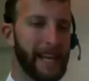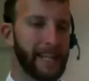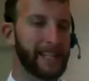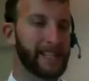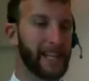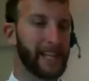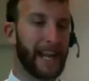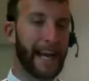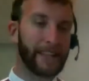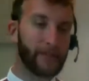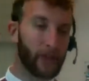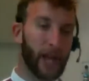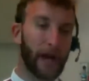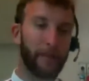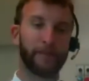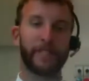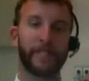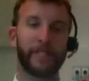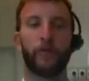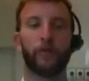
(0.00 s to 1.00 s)
the gelato
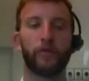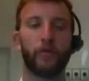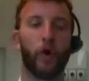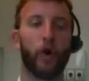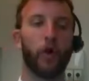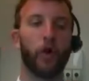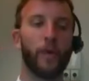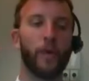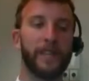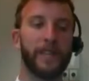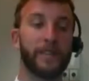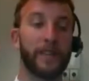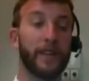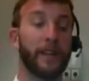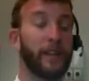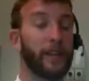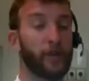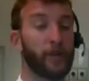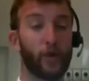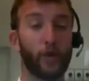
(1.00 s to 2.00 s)
comes out always
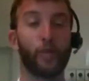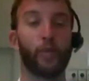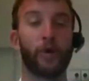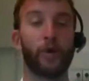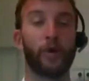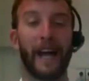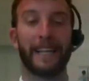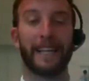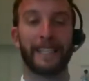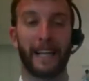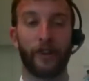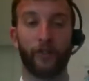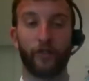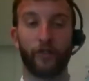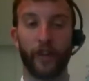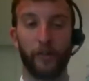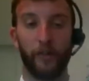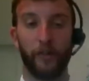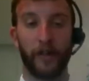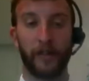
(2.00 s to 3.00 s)
super nice and
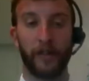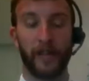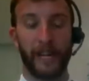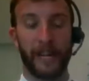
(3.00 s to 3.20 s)
creamy.